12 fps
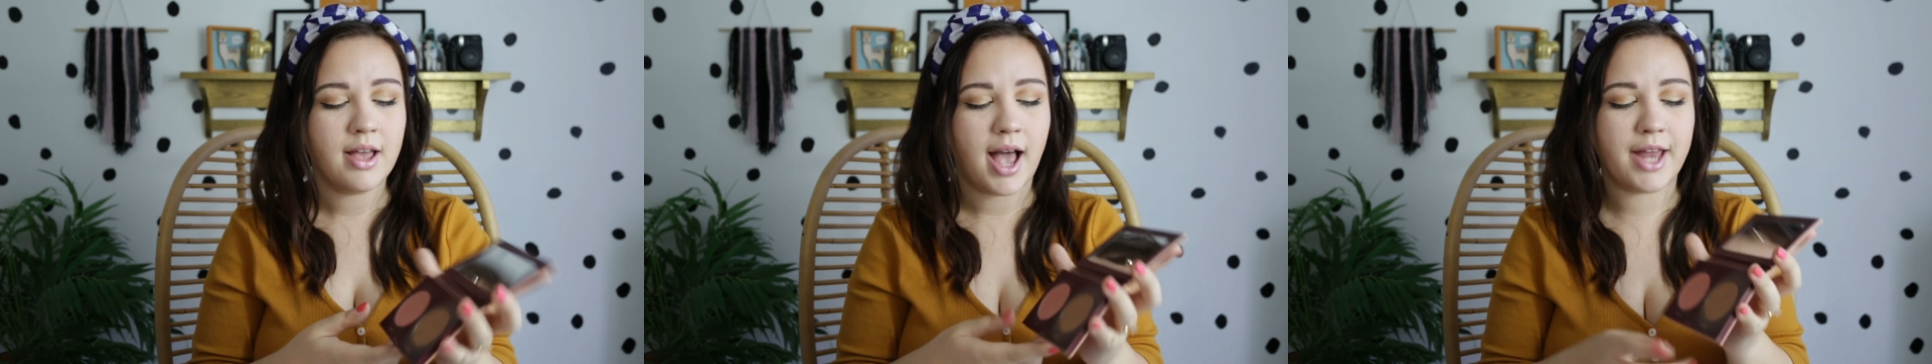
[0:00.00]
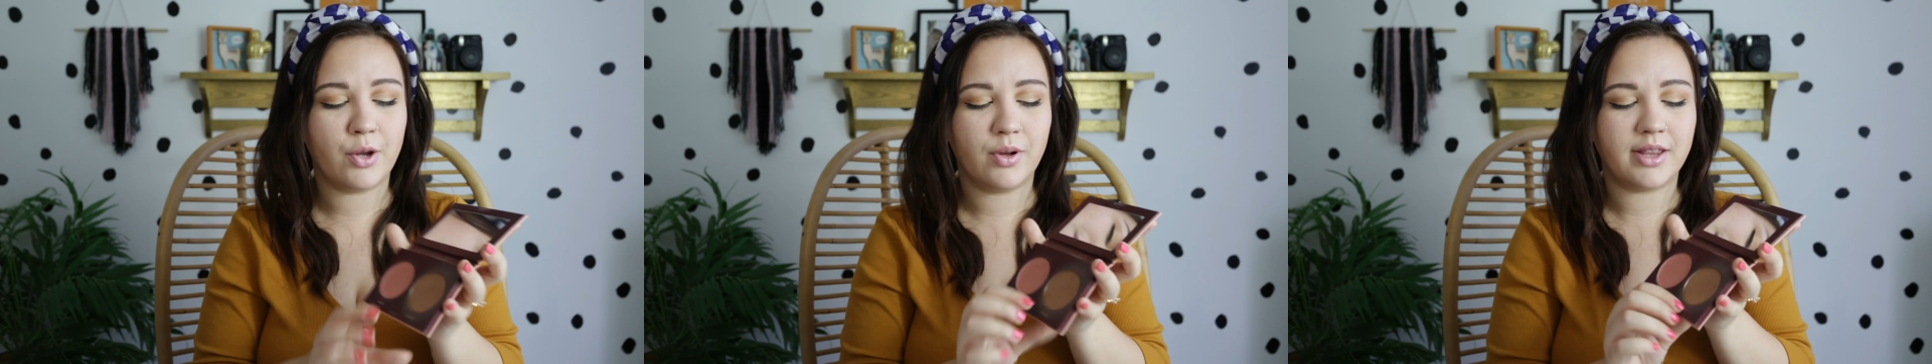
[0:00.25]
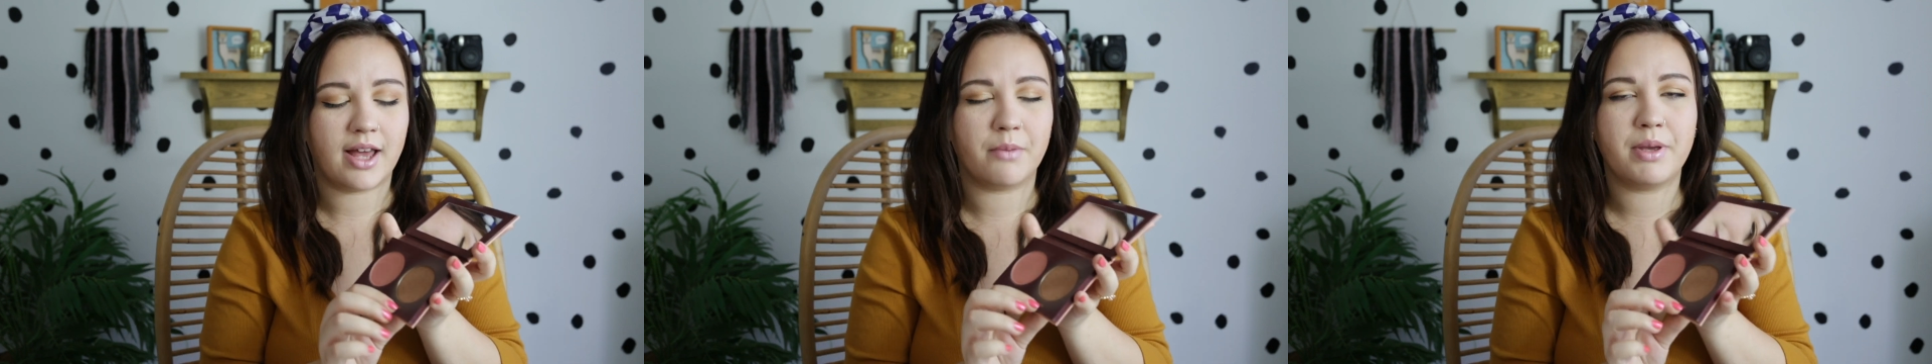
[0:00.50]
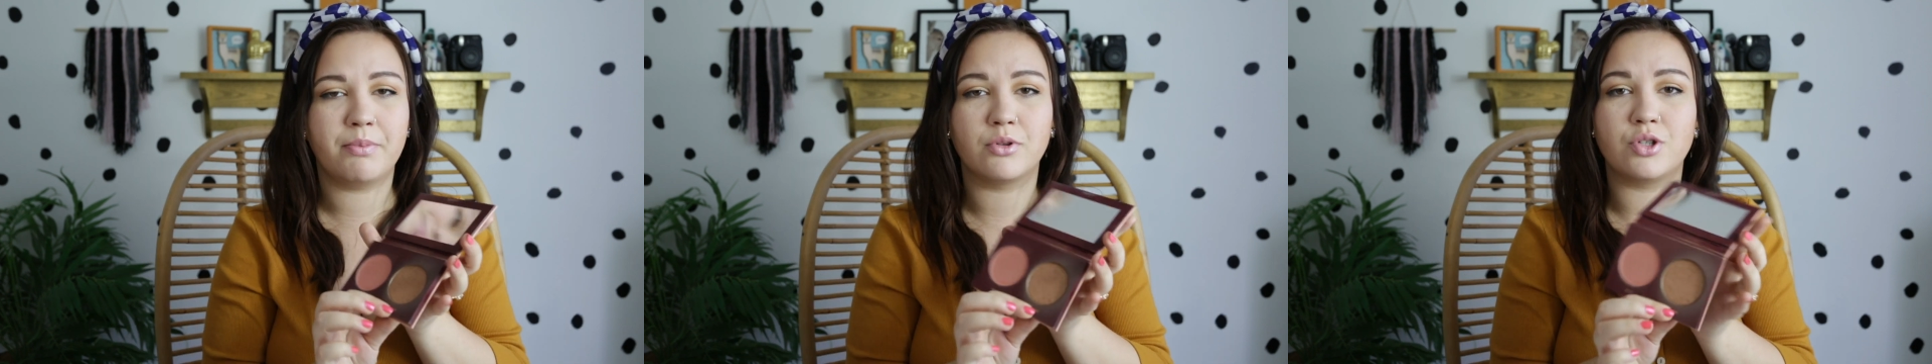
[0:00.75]
I know a lot of
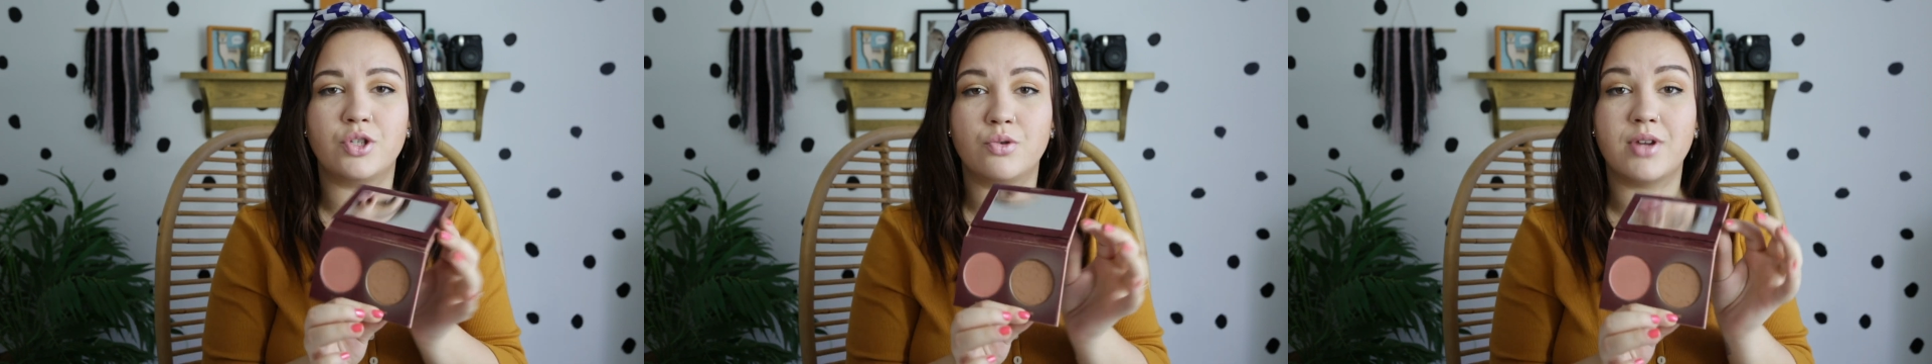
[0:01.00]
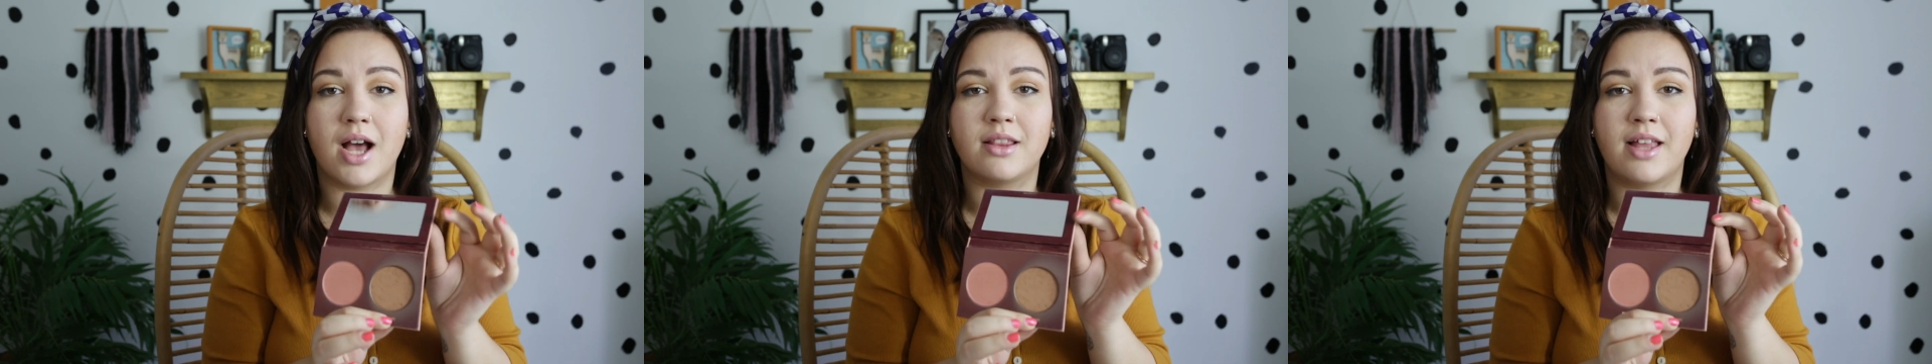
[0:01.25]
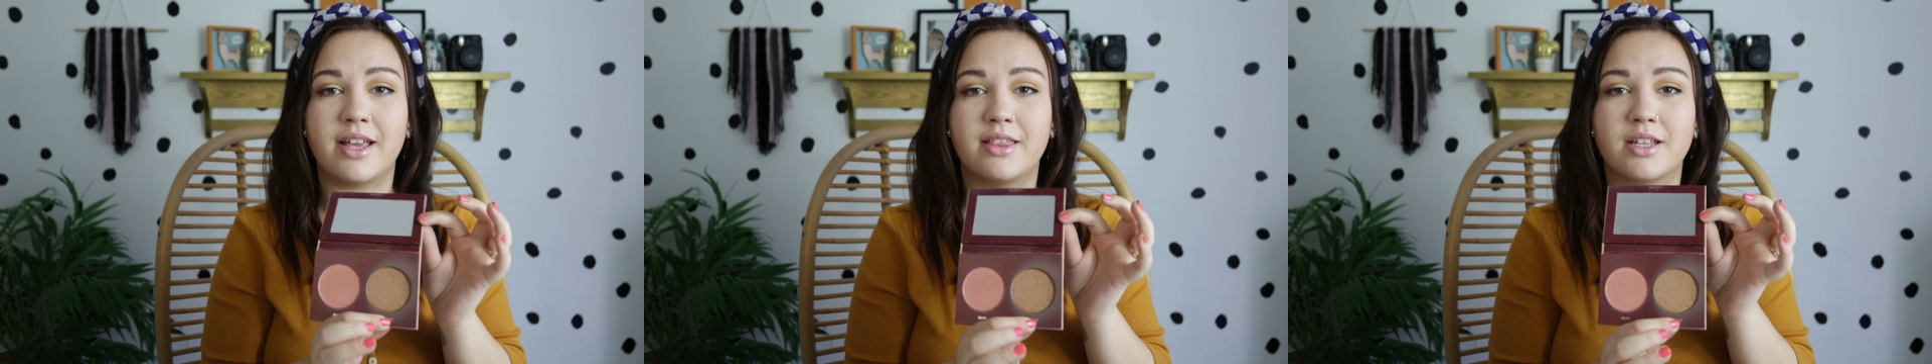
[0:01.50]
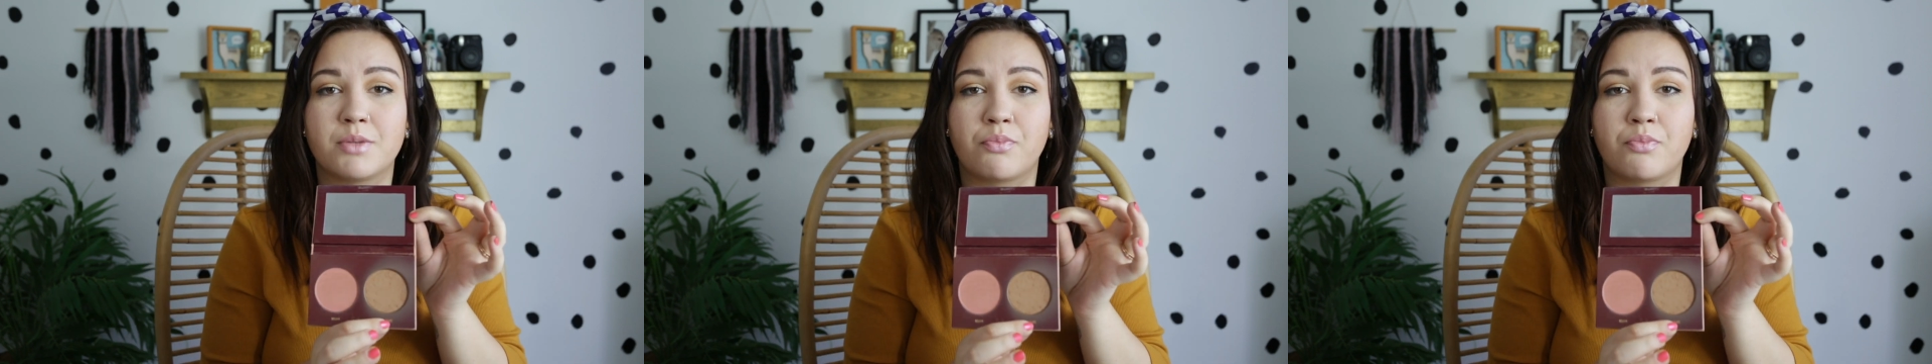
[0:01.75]
people do not like this